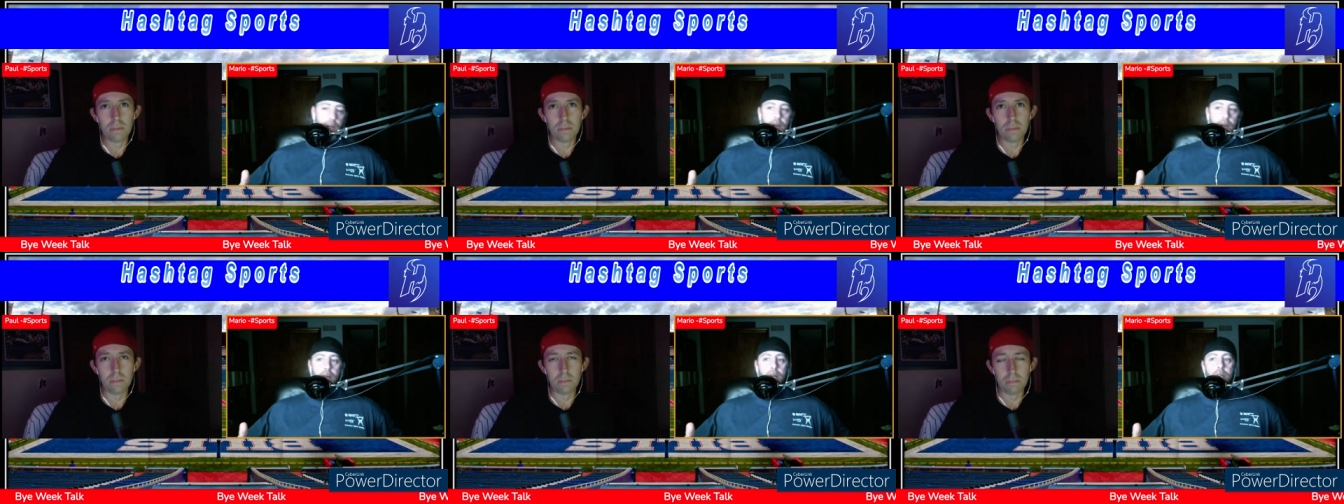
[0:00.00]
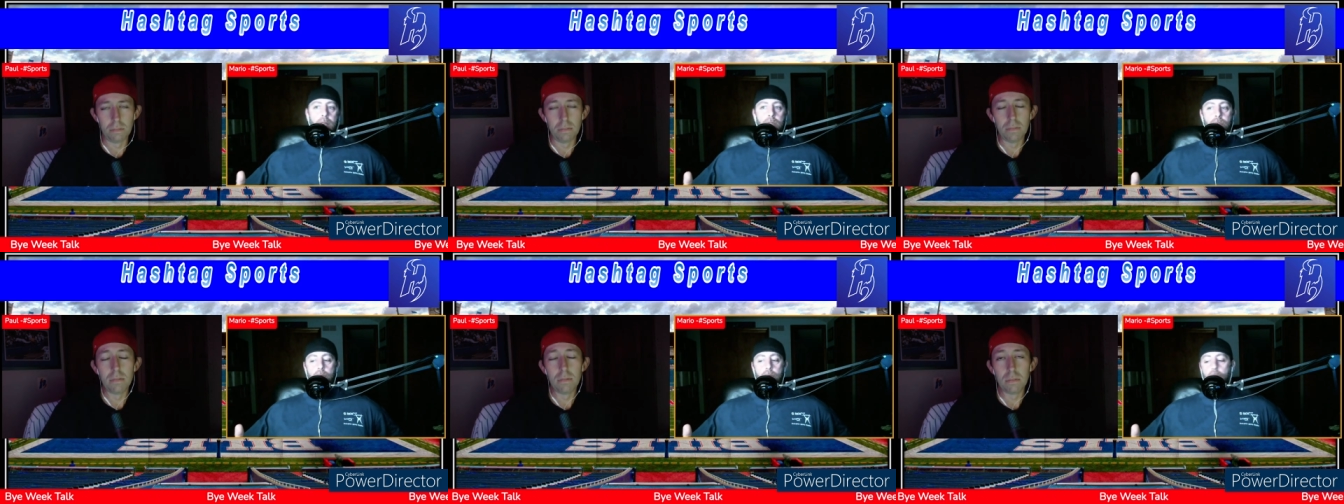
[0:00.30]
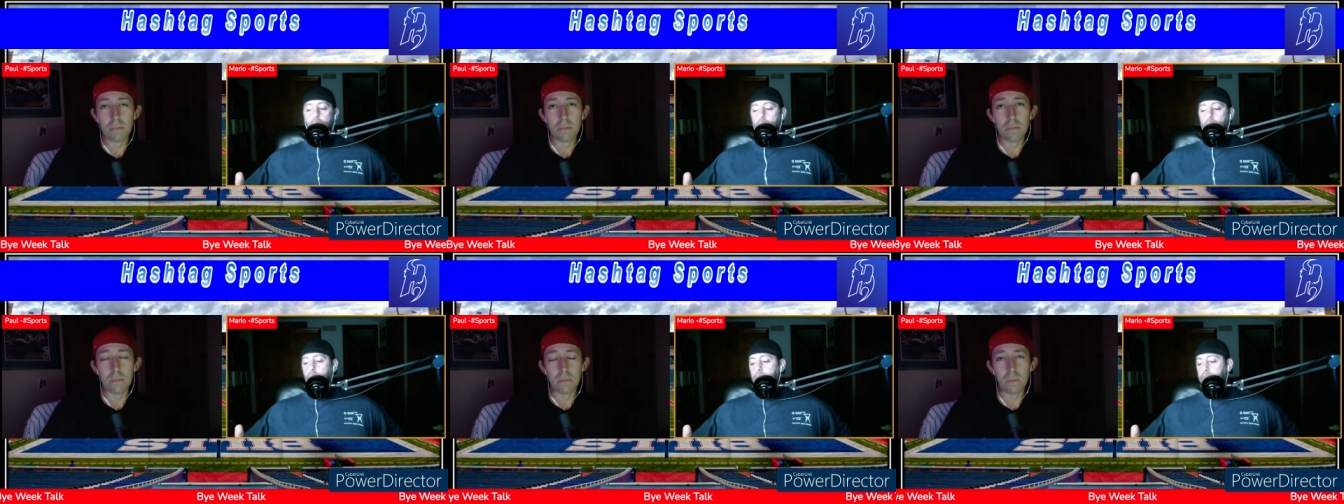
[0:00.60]
Mm-hmm.
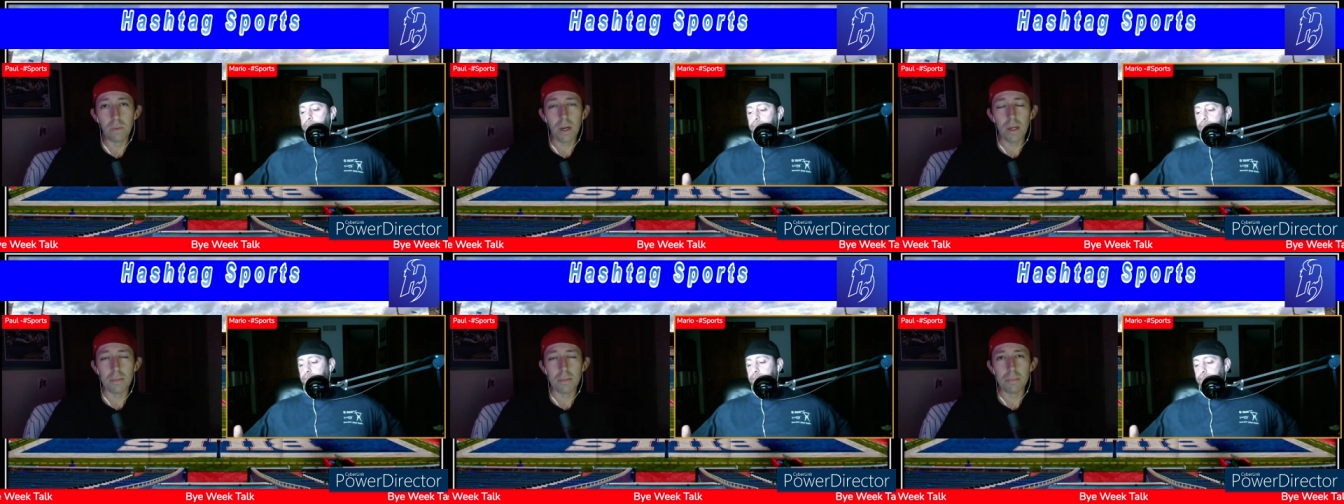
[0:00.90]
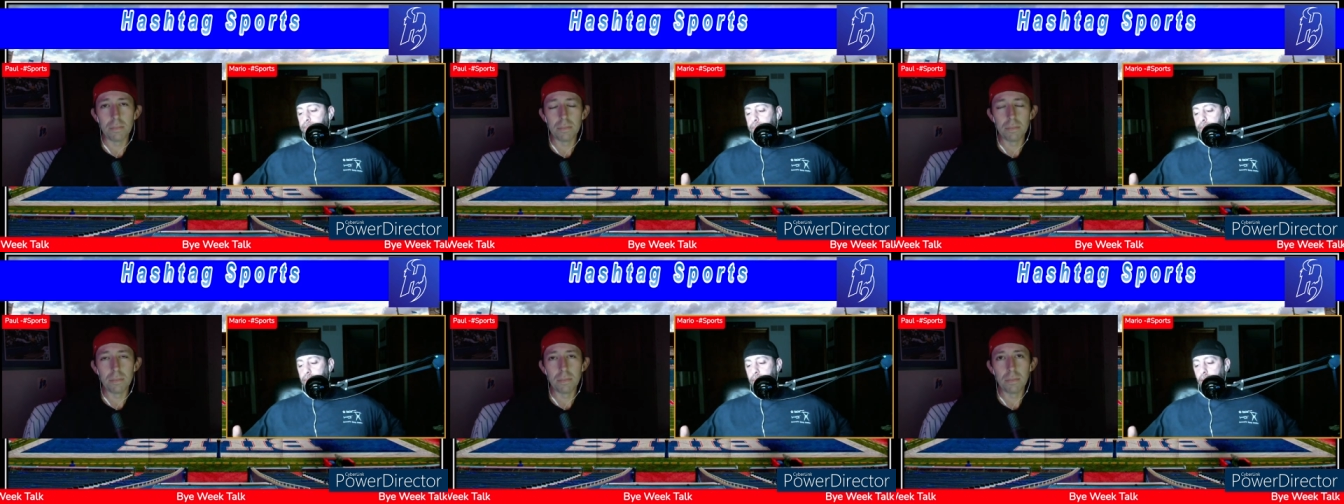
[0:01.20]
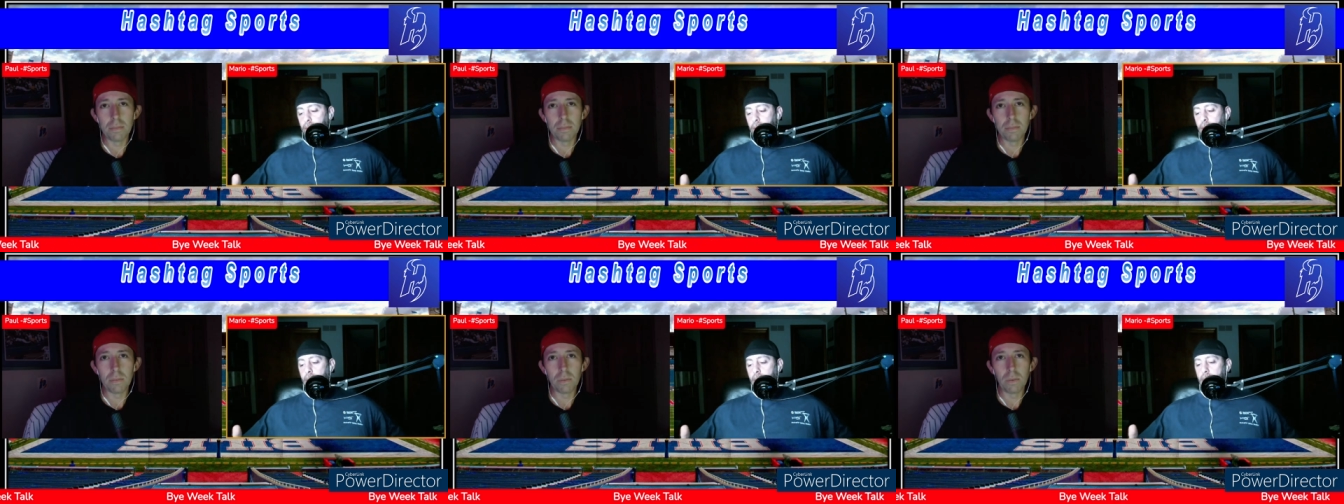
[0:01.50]
So, right.
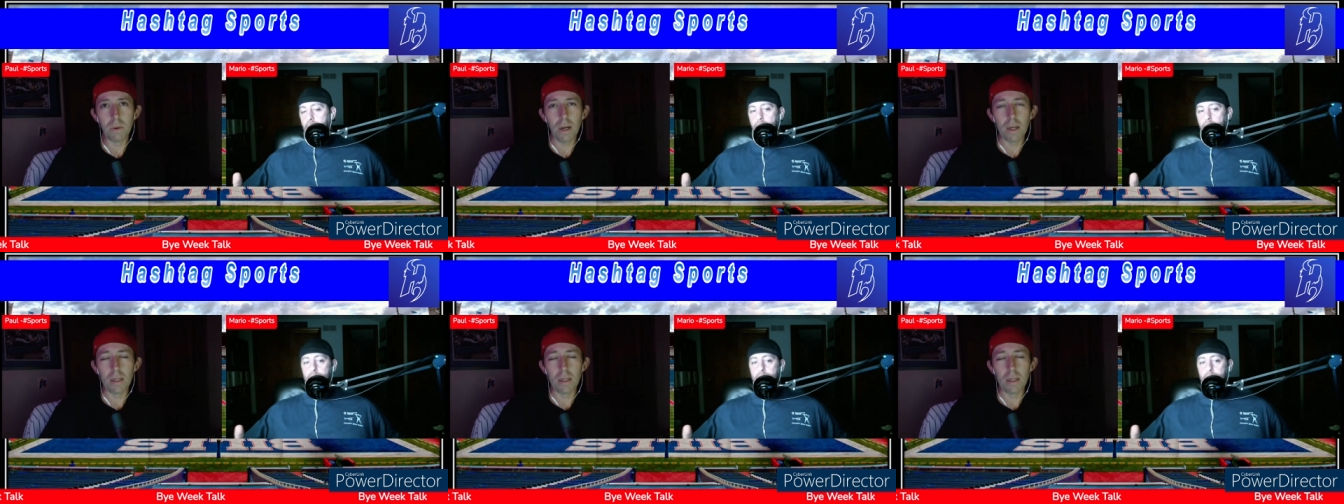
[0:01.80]
Right.